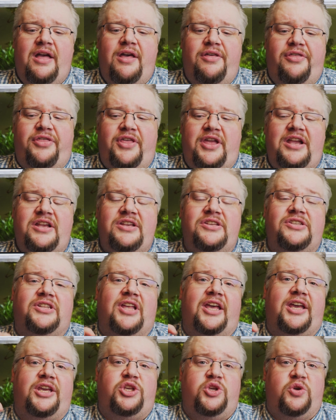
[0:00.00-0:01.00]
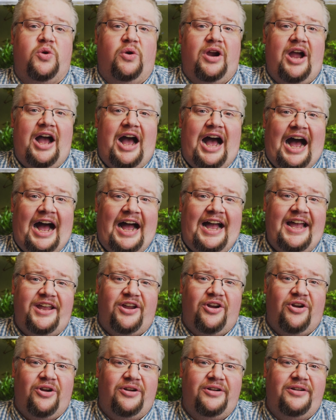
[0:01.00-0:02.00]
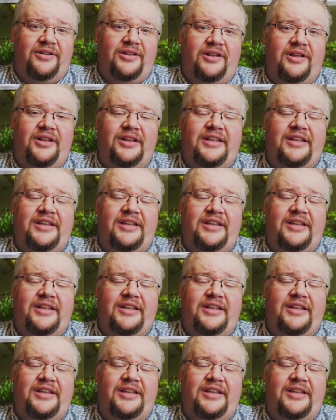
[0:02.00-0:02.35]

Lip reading: things like your iron